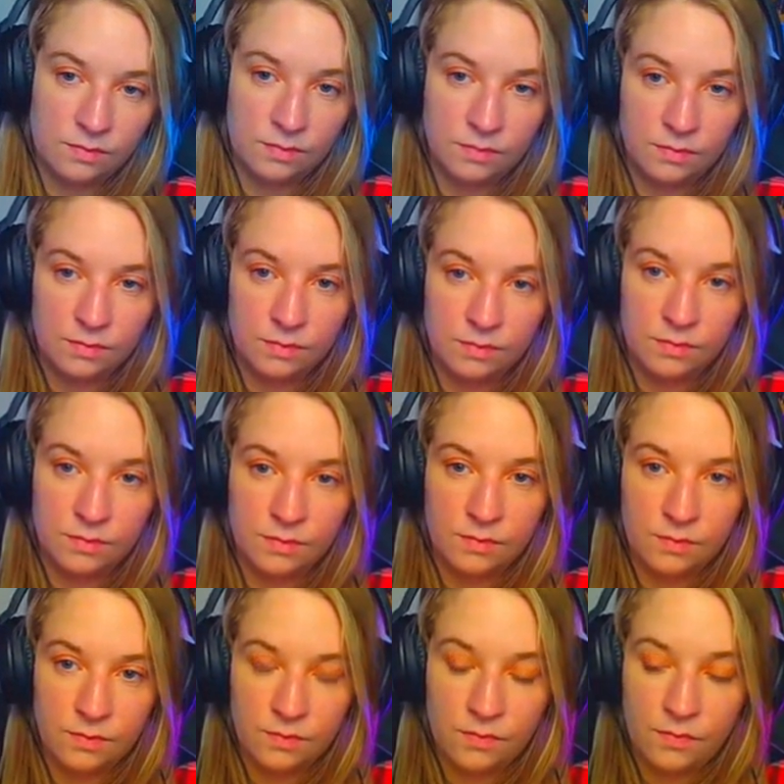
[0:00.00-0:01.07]

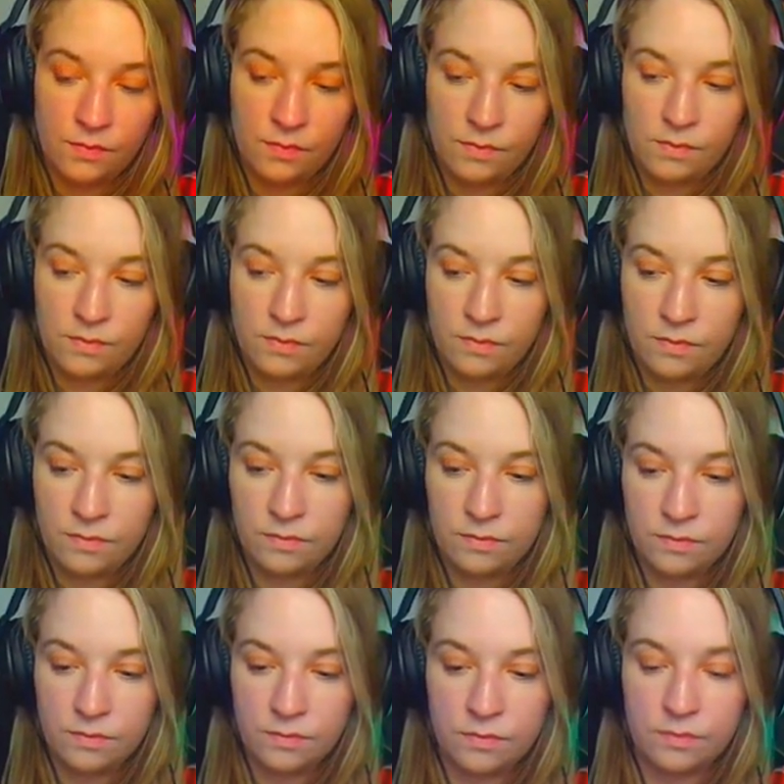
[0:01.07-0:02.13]

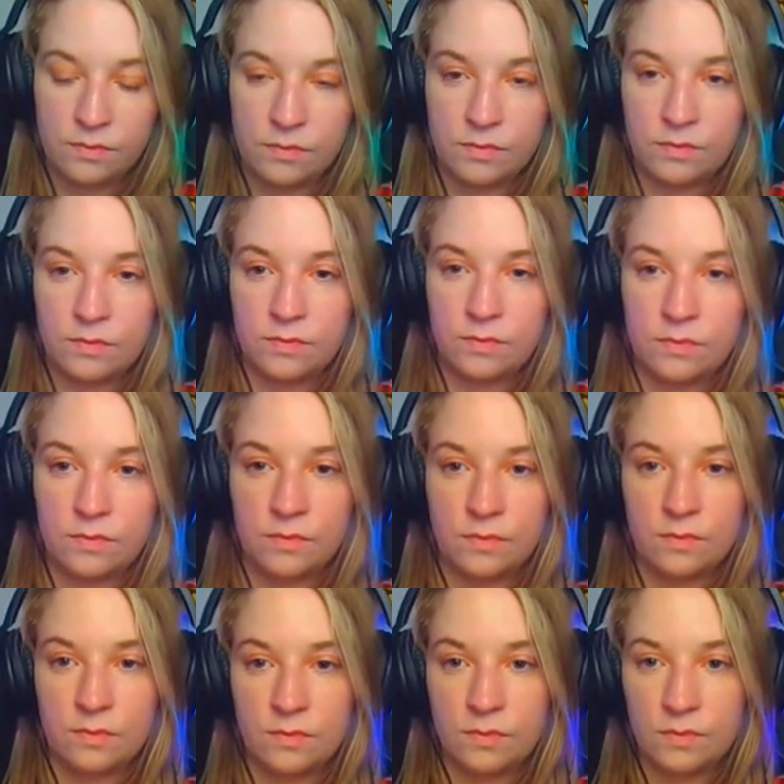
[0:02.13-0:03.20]

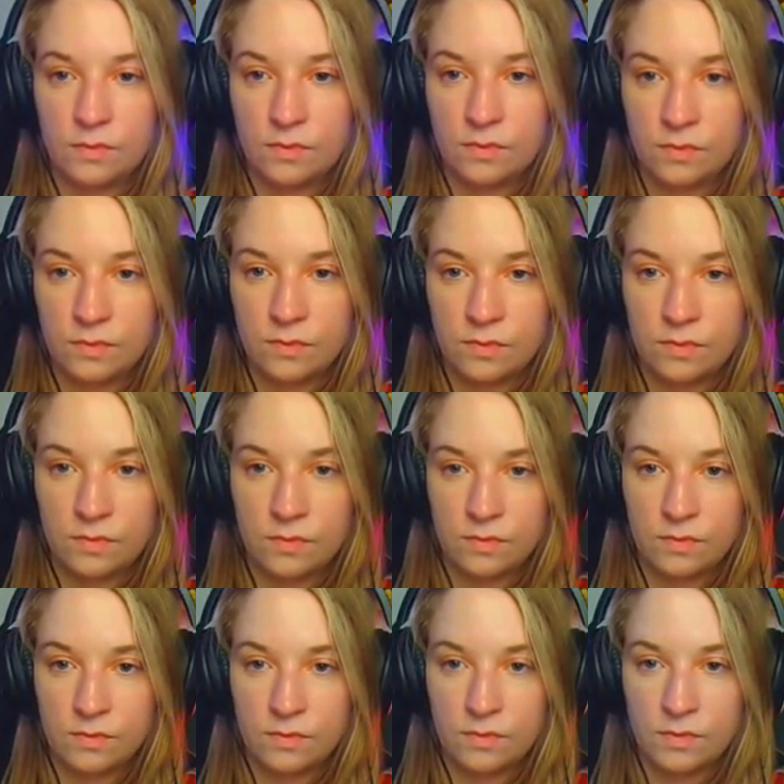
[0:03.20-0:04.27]

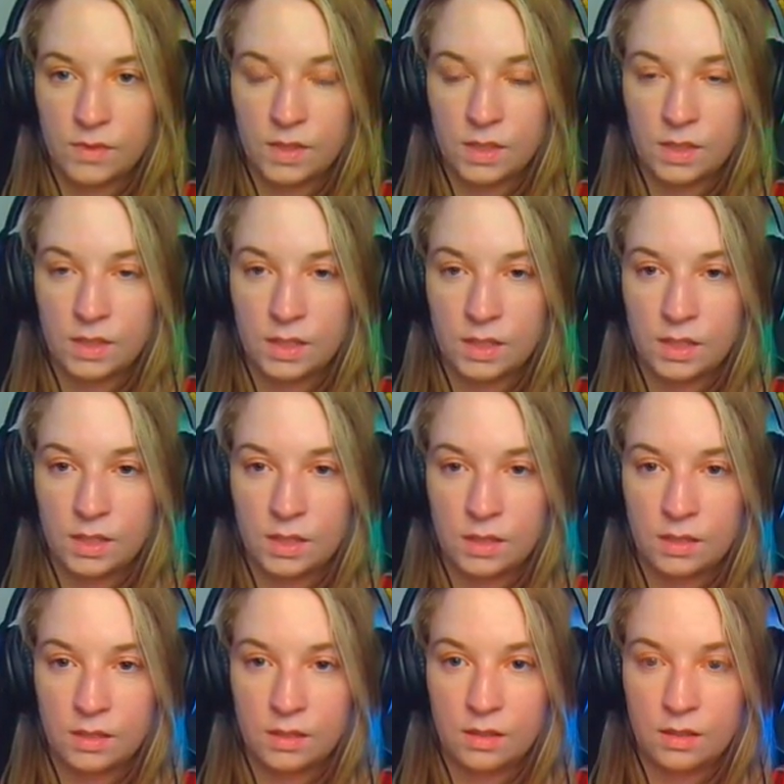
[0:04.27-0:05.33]

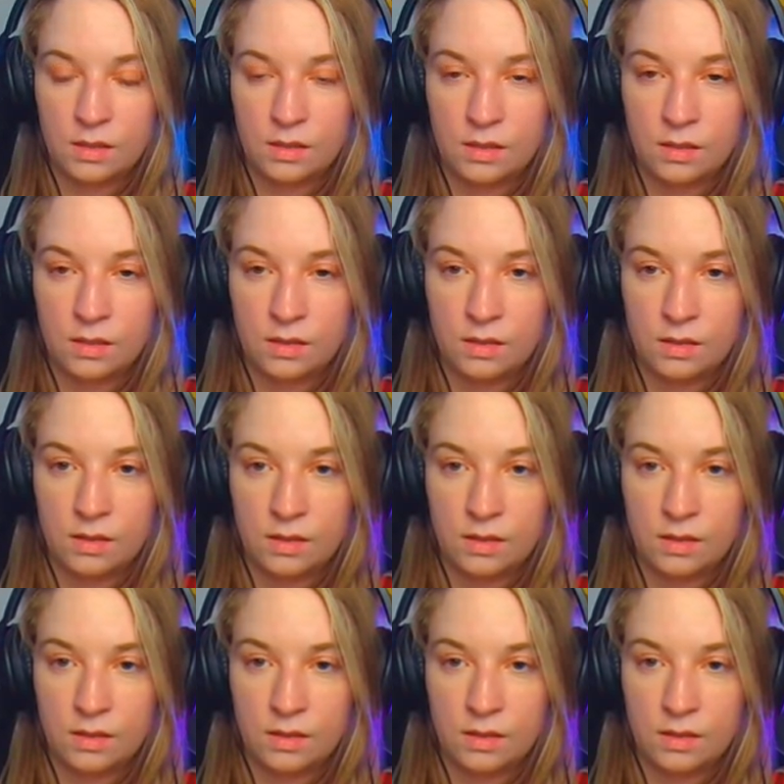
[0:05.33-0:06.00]
No words are spoken by the person on screen.